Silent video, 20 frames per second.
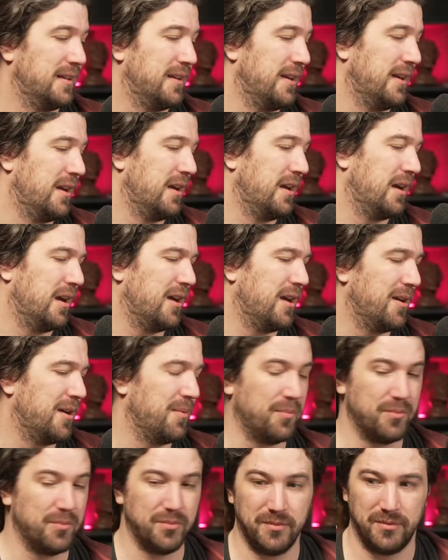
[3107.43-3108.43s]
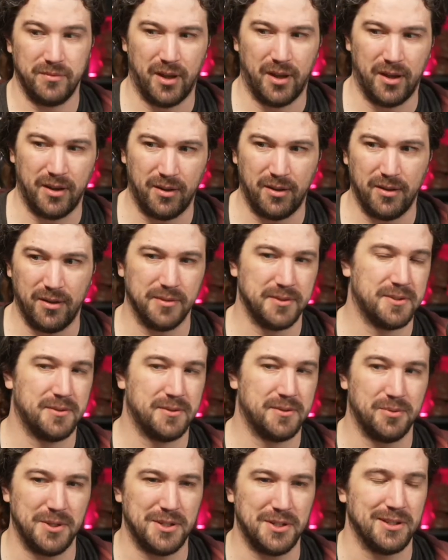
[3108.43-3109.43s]
Not all
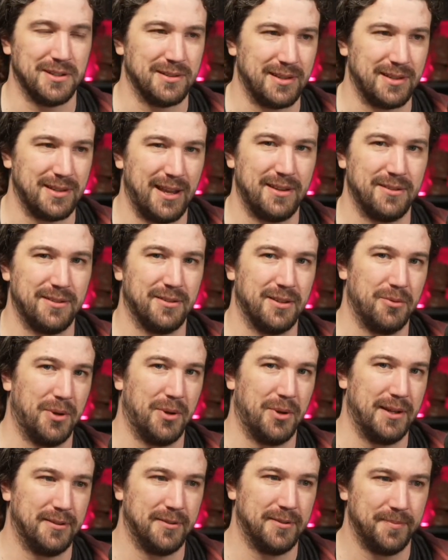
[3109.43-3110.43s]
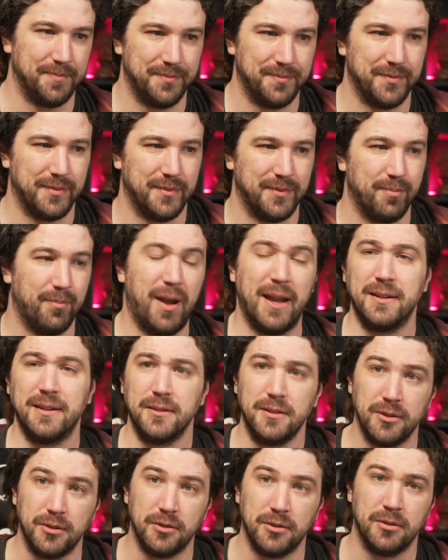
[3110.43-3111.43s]
switches handle it well. Mine
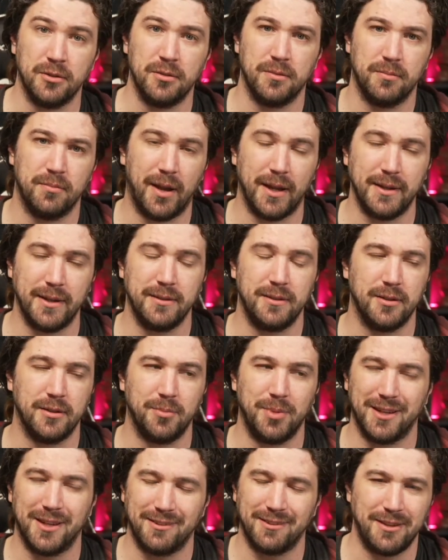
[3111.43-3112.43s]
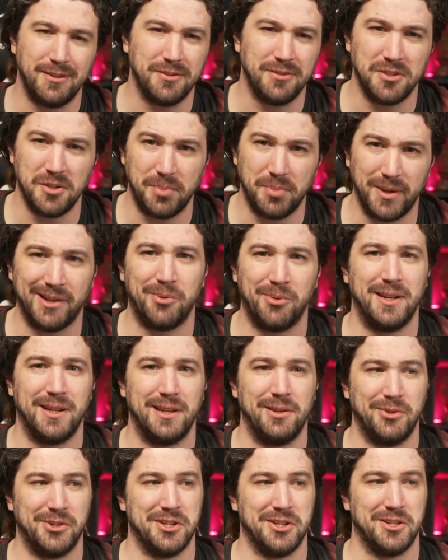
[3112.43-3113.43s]
do, because I use Ubiquiti,
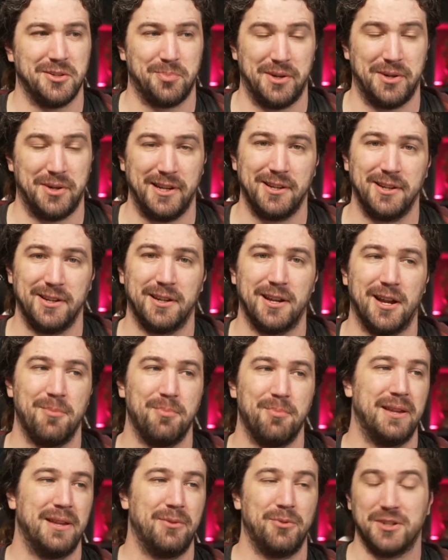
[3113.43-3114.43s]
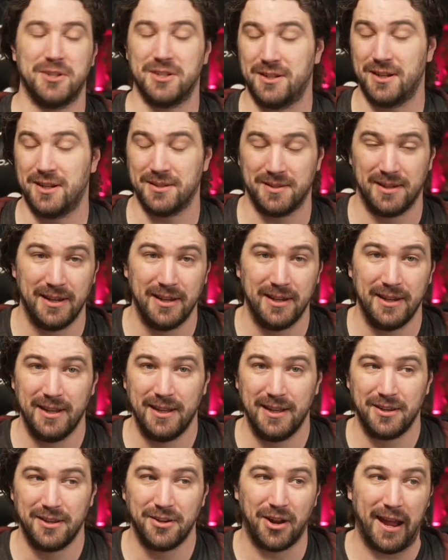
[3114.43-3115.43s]
which is a pretty good company, which does,
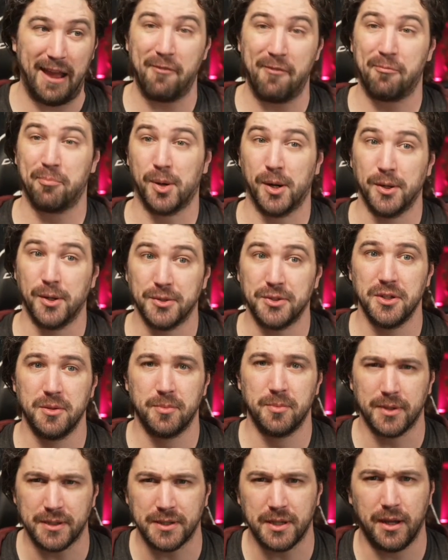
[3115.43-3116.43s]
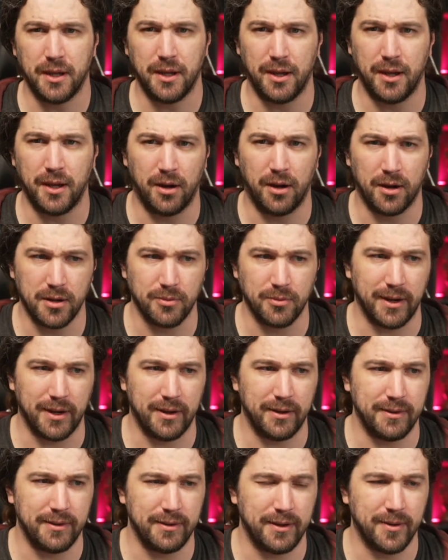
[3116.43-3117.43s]
I have prosumer hardware
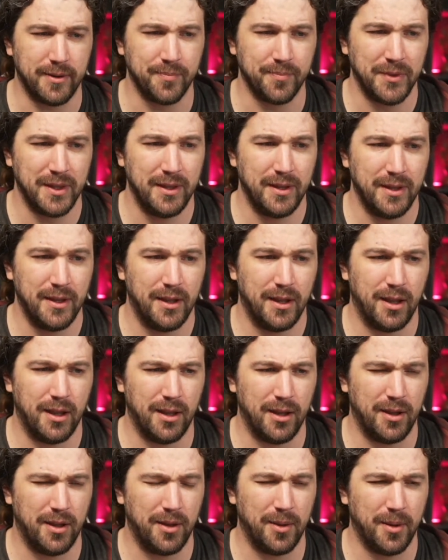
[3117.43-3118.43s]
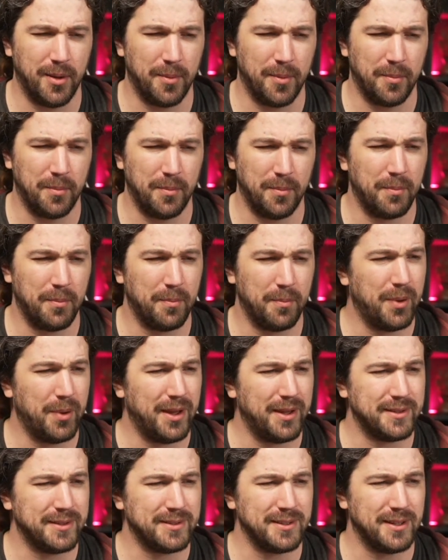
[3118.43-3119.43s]
in there.
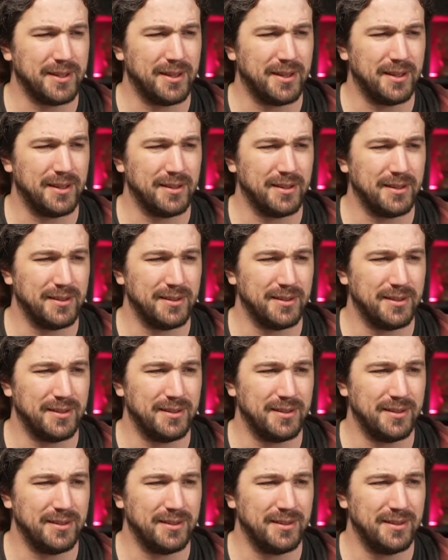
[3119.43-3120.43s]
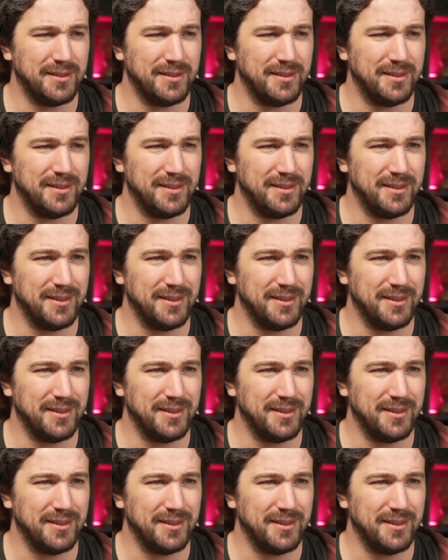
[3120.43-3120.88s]
But it's